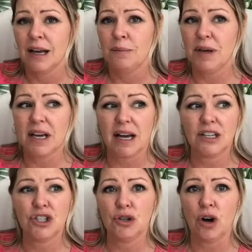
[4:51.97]

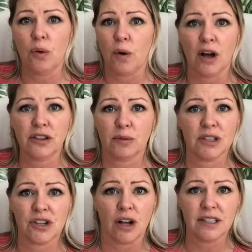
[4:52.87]
because you don't want the
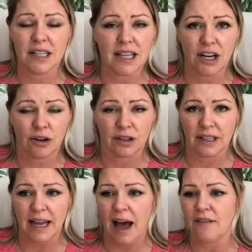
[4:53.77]
results that they
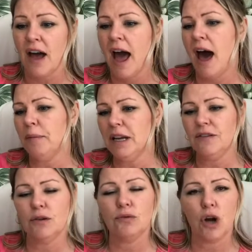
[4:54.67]
currently have. How many of
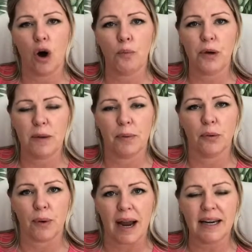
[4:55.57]
you know people
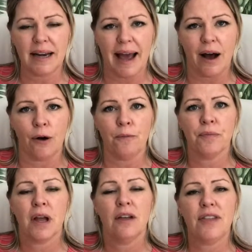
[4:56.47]
right now
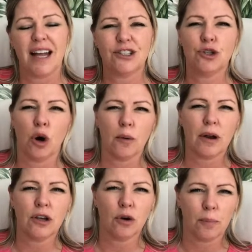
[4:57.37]
that's
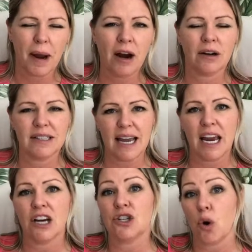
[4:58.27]
your parents'
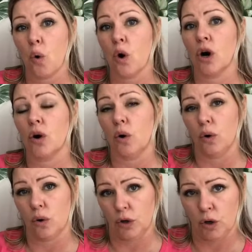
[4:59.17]
age or
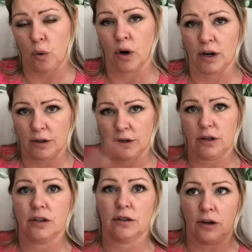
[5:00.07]
your
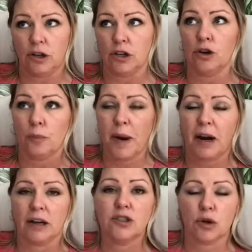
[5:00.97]

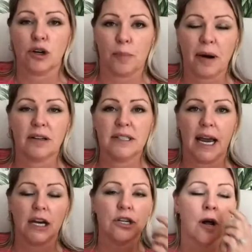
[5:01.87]
parents or your parents'
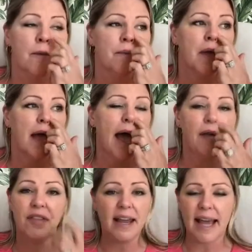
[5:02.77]
age,
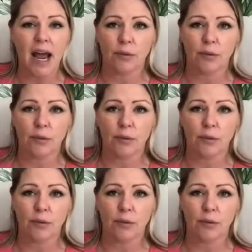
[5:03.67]
and they can't